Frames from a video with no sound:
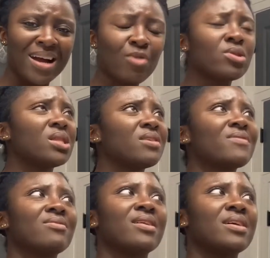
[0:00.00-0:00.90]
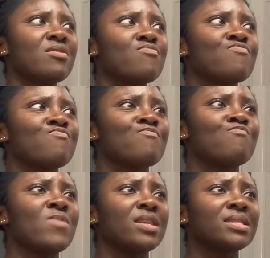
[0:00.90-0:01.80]
really love that thing.
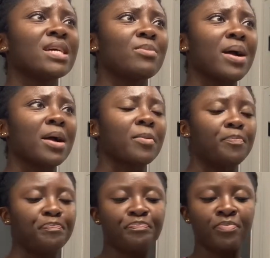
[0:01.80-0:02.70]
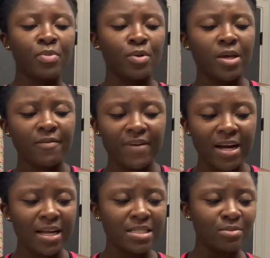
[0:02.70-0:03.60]
I need to get it back. You can
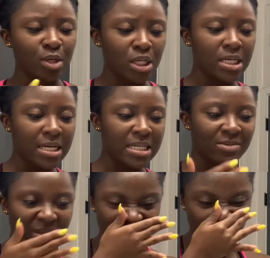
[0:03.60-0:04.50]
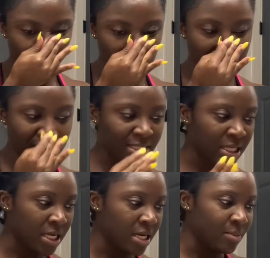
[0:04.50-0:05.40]
find some good and expensive ones.
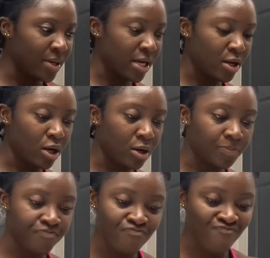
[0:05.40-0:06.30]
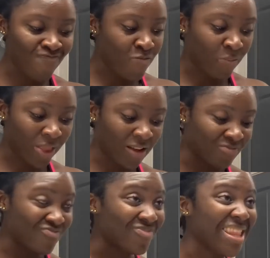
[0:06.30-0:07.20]
But yeah, y'all,
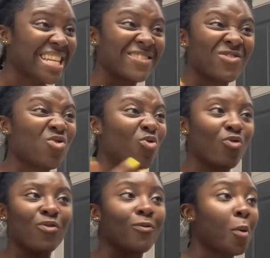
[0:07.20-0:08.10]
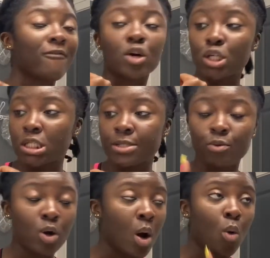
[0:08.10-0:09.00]
I like to
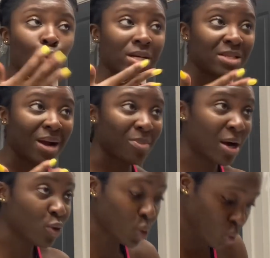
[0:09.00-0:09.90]
first rinse my mouth with